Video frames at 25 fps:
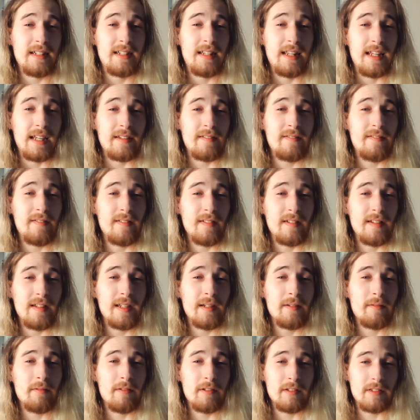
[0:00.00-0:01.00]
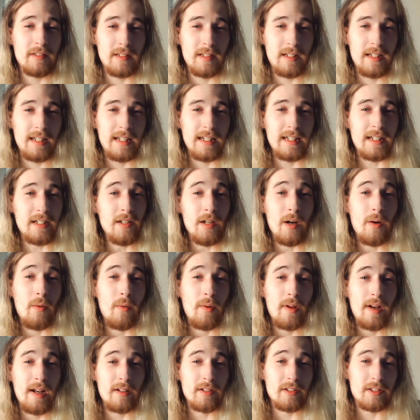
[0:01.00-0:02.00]
Thankfully, it wasn't like no
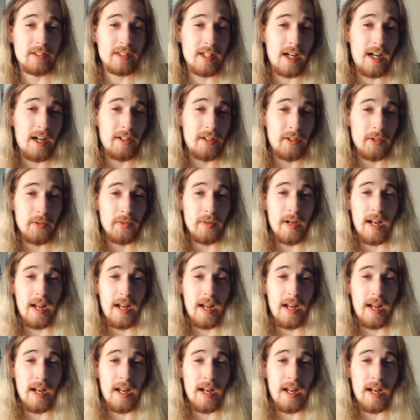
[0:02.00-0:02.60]
one else got into an